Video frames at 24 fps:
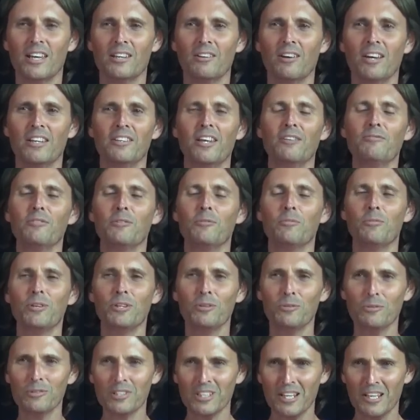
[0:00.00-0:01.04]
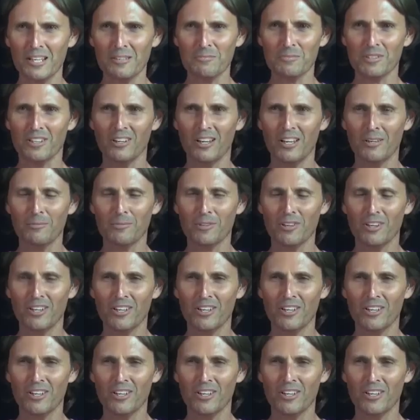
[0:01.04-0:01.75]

and I never will claim that I am